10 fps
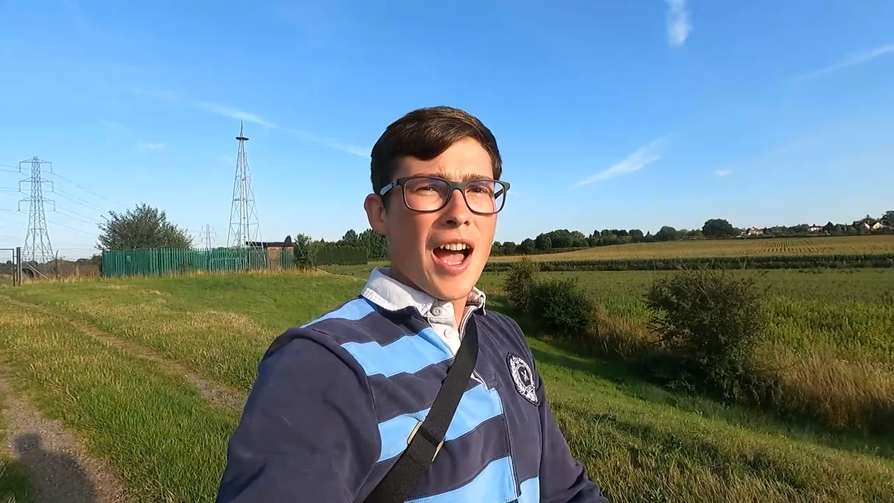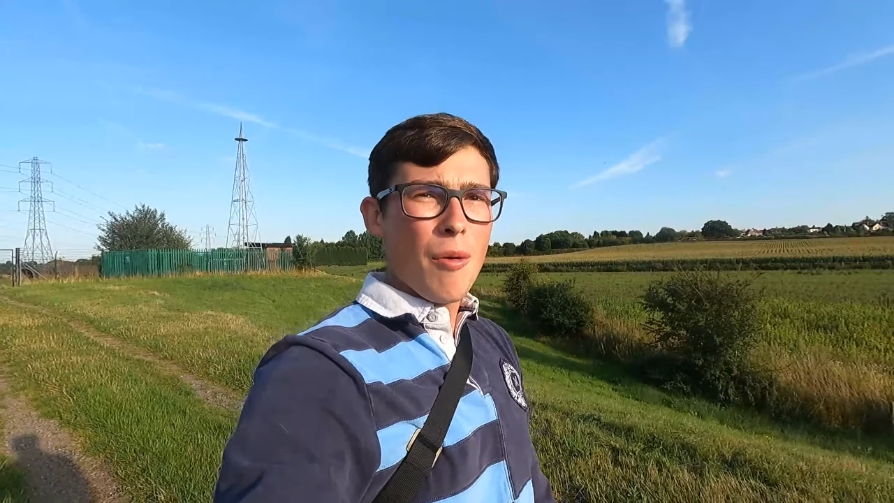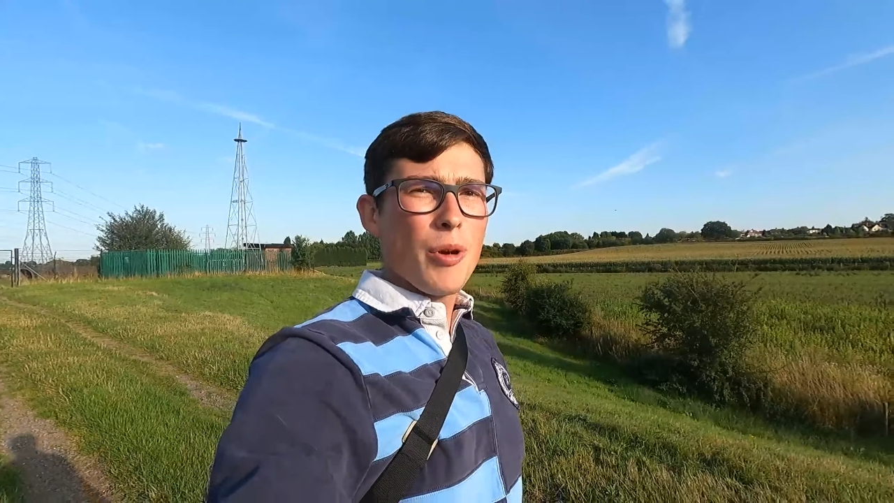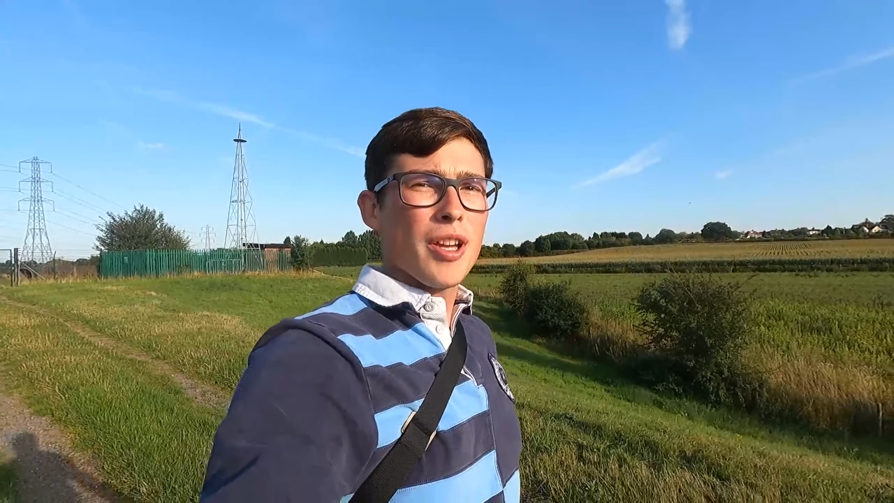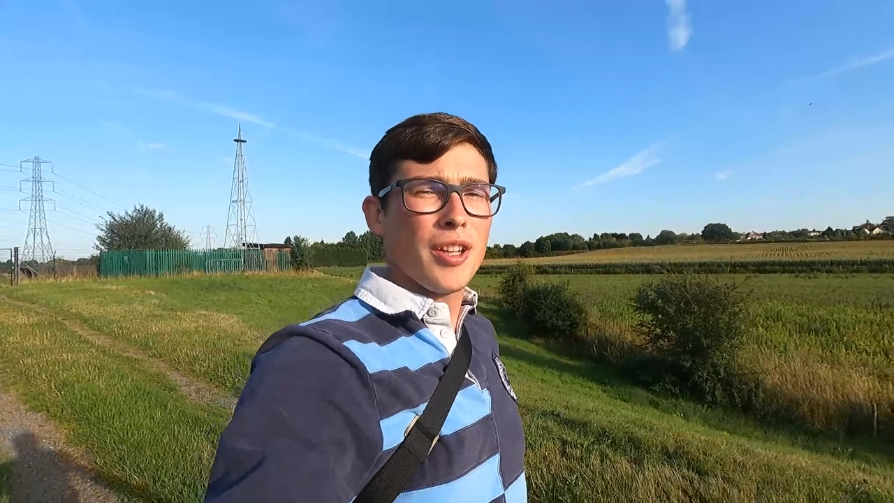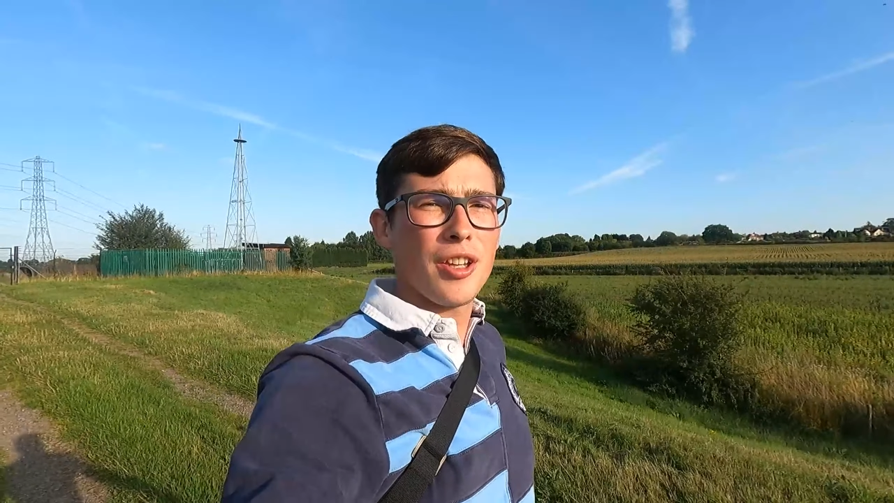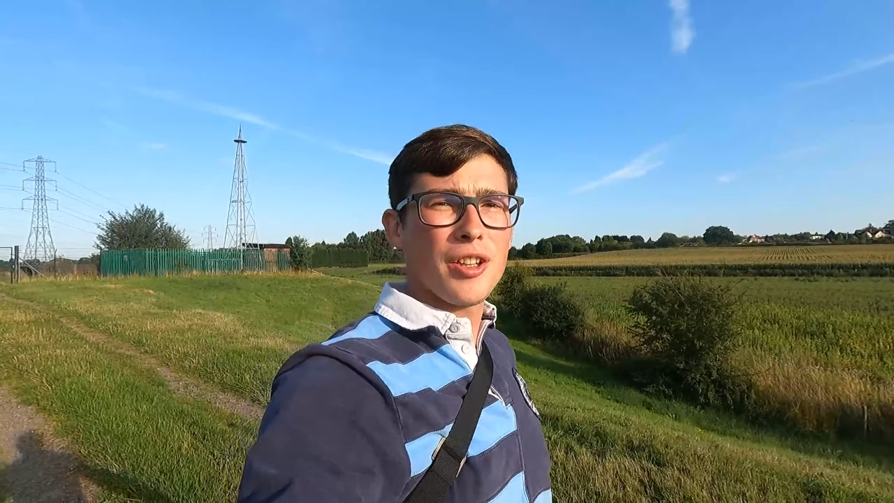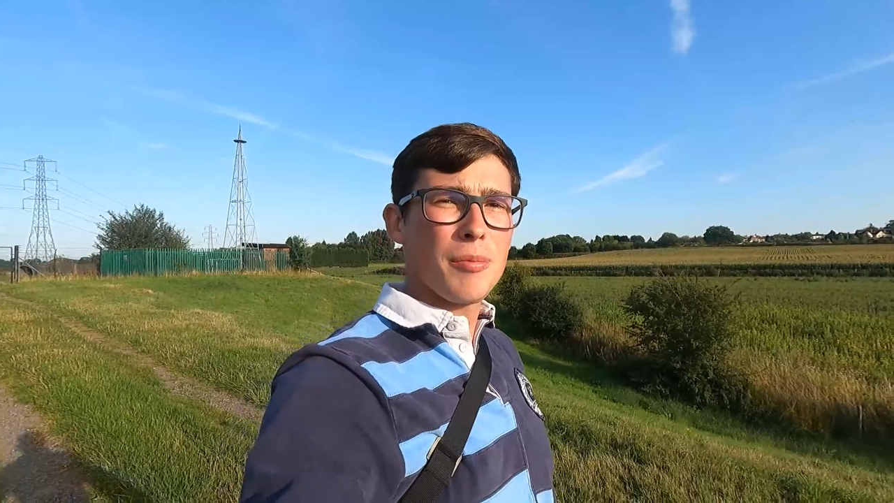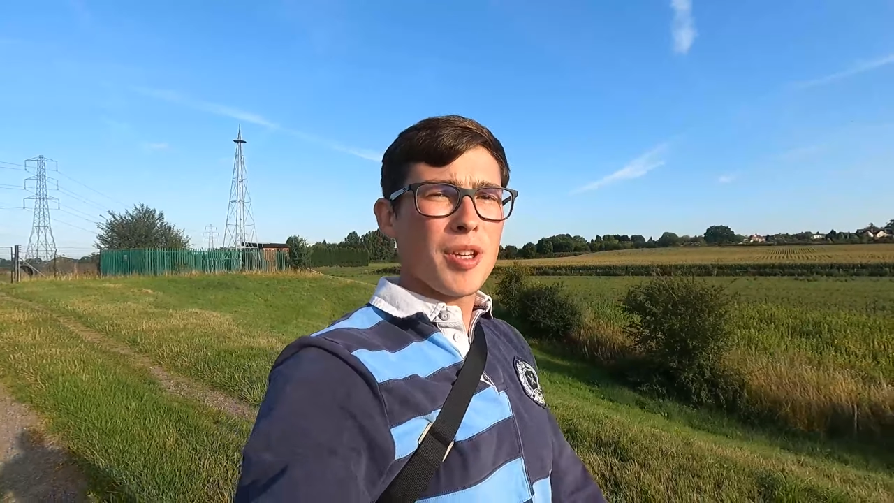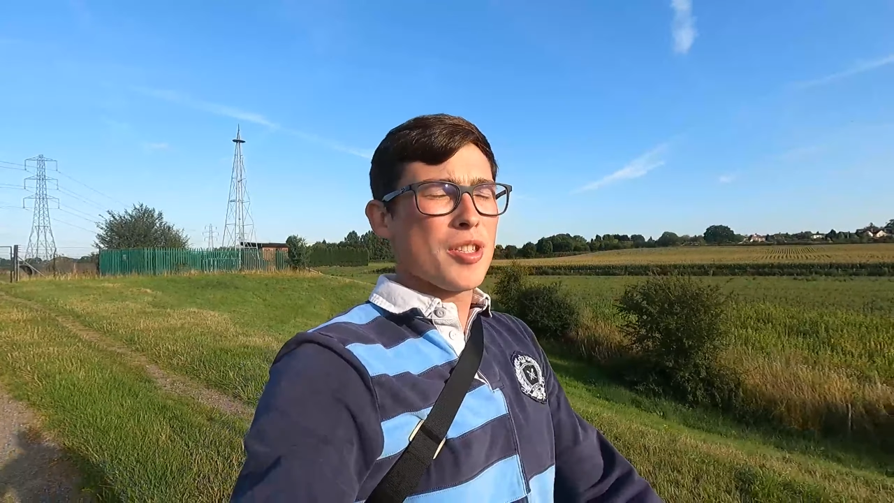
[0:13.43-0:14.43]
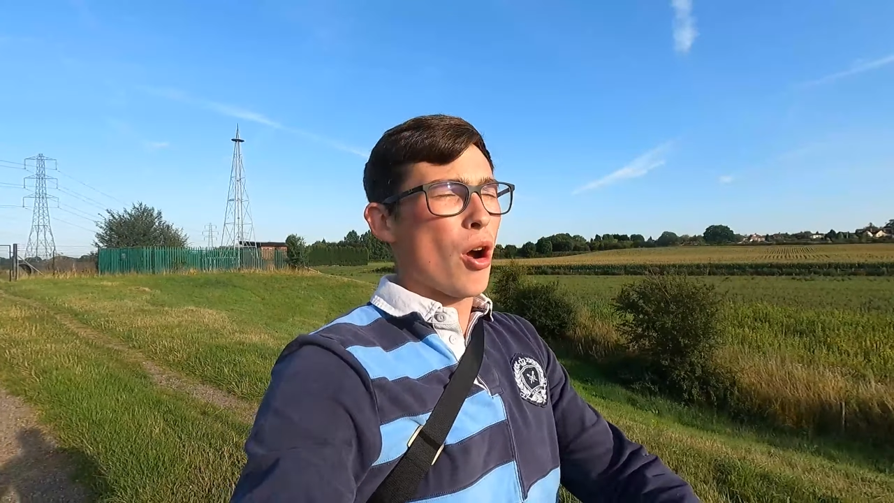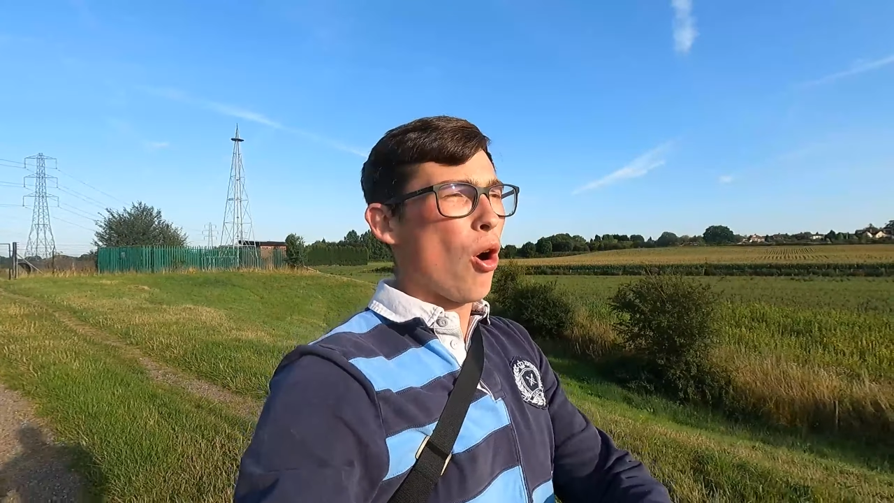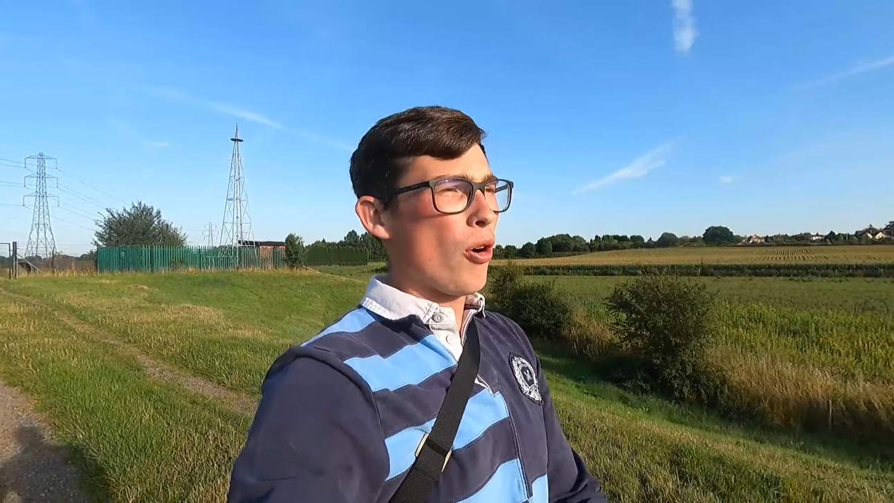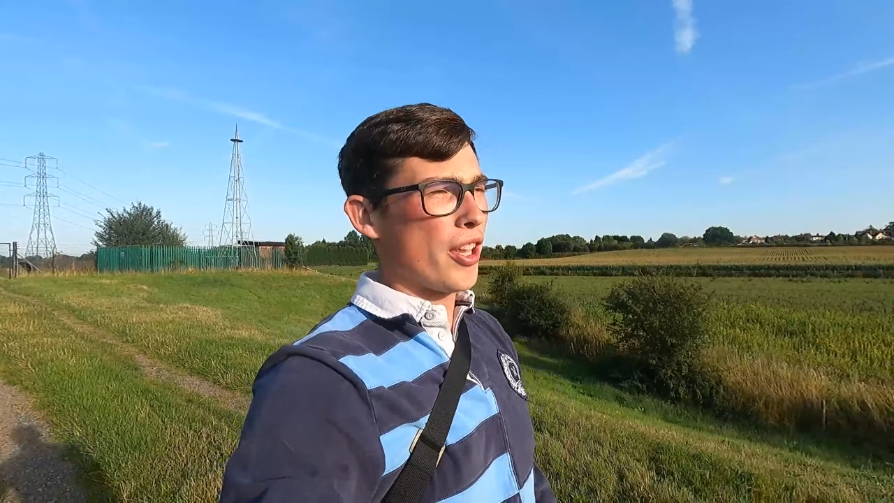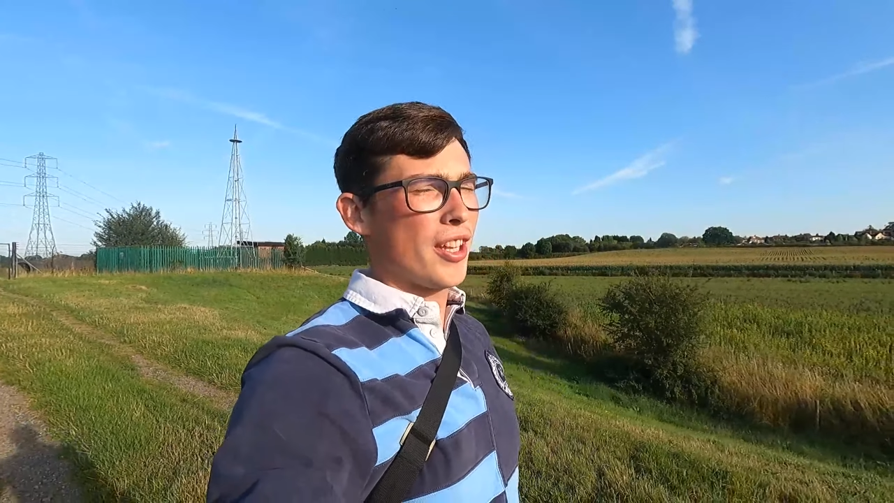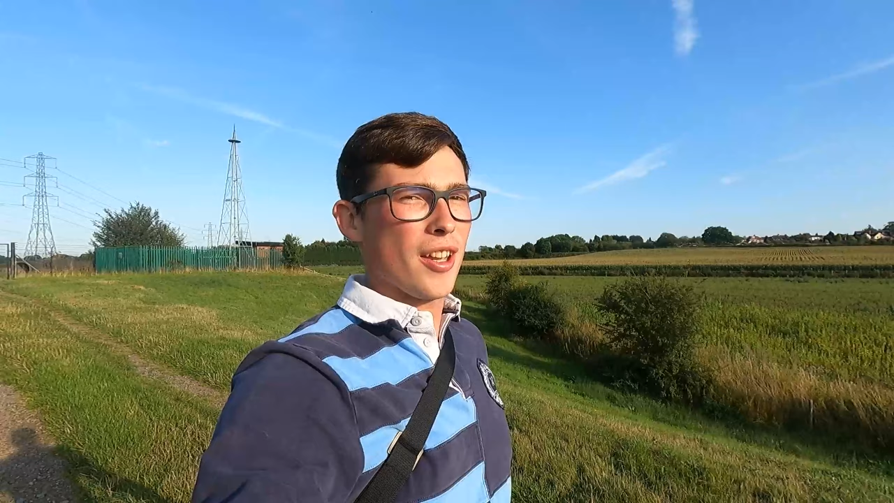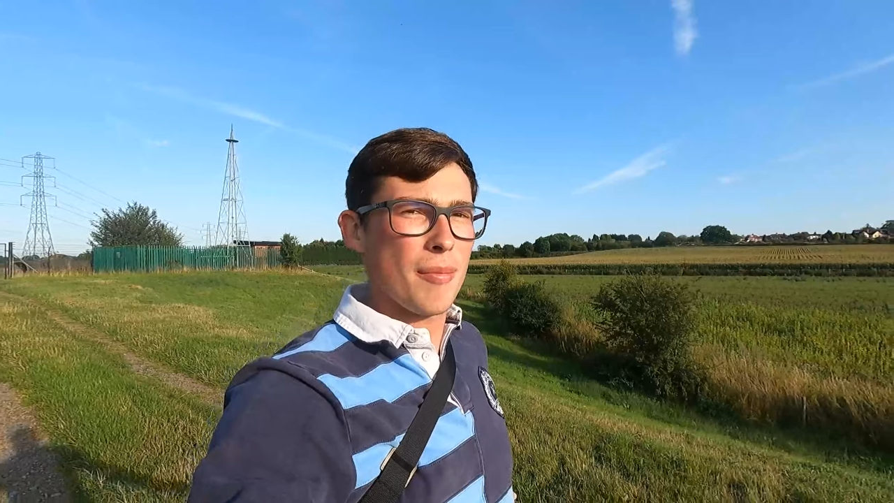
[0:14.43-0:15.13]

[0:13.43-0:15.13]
and we are going to be talking